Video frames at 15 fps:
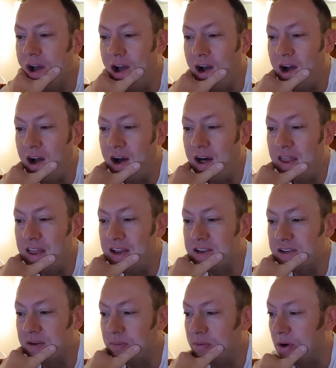
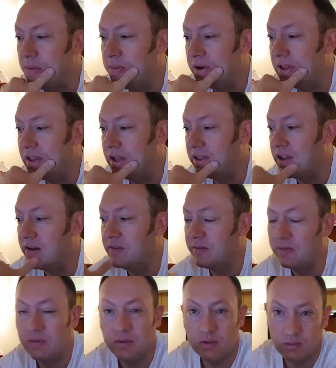there's a property that
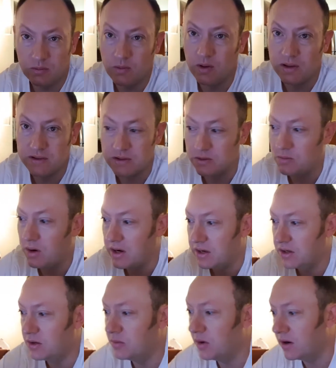this is quite a
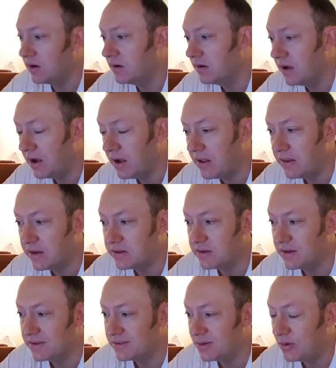new one,
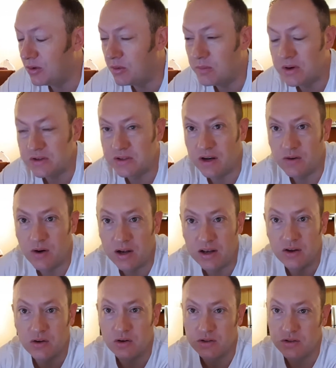that's almost
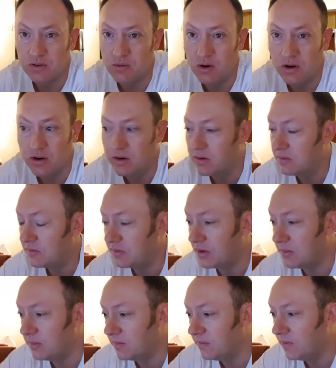directly across the road
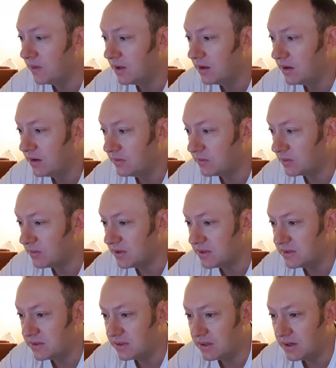from
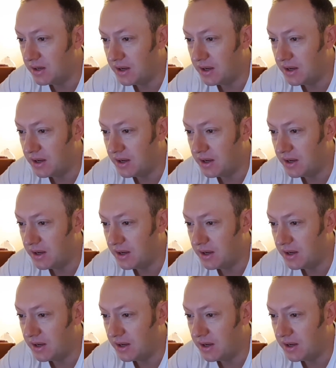this.